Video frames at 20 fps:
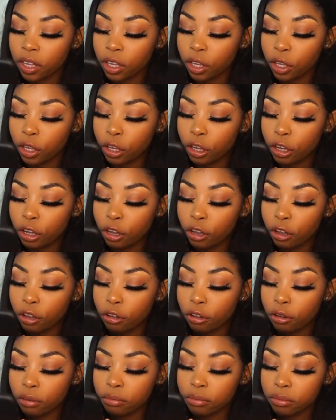
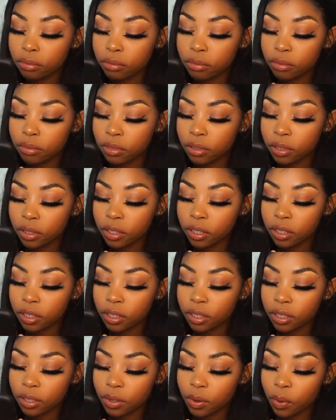Yo.
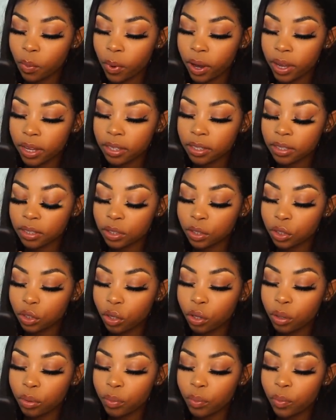Whiten this
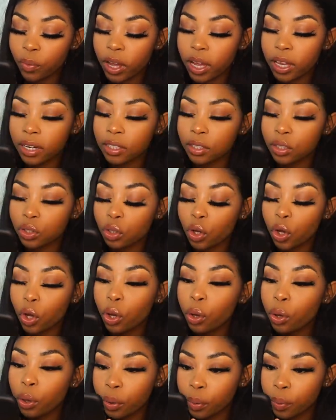up. Whiten this
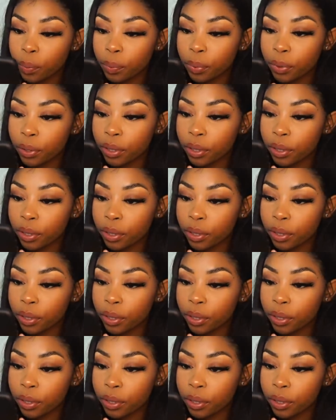up.